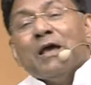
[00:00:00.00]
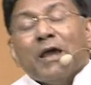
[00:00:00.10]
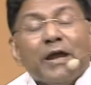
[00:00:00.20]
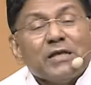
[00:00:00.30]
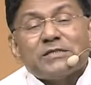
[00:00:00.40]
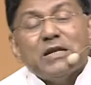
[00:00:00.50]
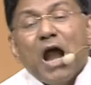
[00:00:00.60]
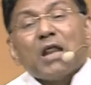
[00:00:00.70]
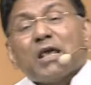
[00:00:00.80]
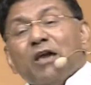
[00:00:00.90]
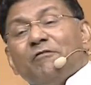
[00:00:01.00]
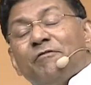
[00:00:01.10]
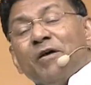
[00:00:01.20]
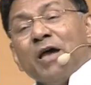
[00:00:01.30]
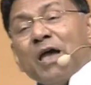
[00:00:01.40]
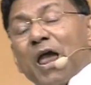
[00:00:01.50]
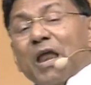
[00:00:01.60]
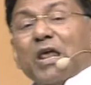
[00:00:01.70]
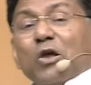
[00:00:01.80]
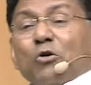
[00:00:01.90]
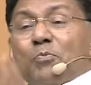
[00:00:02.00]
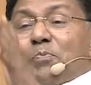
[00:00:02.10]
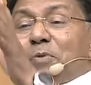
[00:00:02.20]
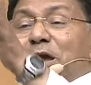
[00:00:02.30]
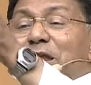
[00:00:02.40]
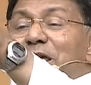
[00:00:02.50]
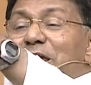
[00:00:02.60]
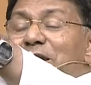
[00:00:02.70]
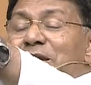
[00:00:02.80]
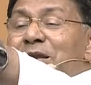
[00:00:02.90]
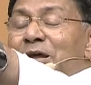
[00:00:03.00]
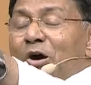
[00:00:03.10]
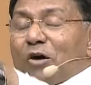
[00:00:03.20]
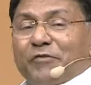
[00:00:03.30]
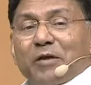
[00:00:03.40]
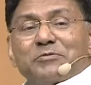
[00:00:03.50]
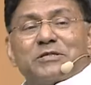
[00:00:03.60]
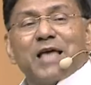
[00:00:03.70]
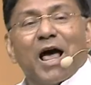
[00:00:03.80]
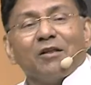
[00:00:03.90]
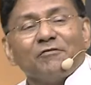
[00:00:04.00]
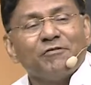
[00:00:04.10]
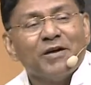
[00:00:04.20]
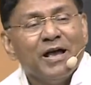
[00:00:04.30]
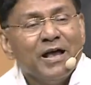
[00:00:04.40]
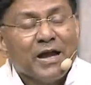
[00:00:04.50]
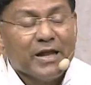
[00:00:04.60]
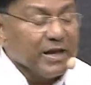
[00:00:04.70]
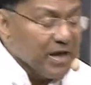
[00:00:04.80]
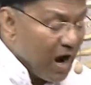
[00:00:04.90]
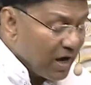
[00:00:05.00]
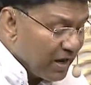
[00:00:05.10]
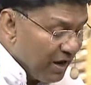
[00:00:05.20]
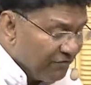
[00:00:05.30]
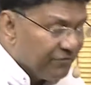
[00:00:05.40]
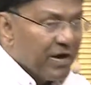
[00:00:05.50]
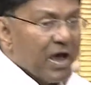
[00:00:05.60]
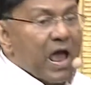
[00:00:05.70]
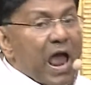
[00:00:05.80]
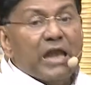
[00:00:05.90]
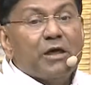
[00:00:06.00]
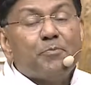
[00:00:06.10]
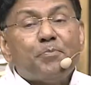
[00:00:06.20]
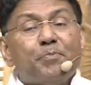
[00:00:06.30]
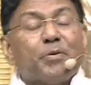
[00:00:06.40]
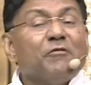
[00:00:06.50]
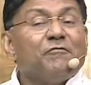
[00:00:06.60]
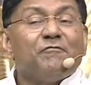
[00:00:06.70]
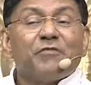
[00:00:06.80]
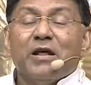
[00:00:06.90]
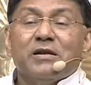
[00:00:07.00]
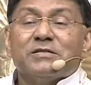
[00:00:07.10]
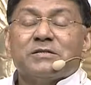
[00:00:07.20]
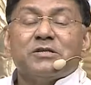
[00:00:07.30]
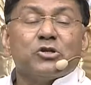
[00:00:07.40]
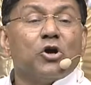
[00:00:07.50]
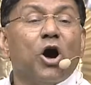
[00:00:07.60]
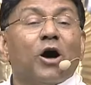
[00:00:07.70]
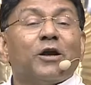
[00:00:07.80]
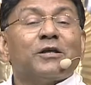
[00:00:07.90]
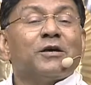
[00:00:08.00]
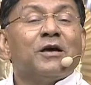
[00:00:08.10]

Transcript: He does not give any opinion of himself. He did not give any preference to God.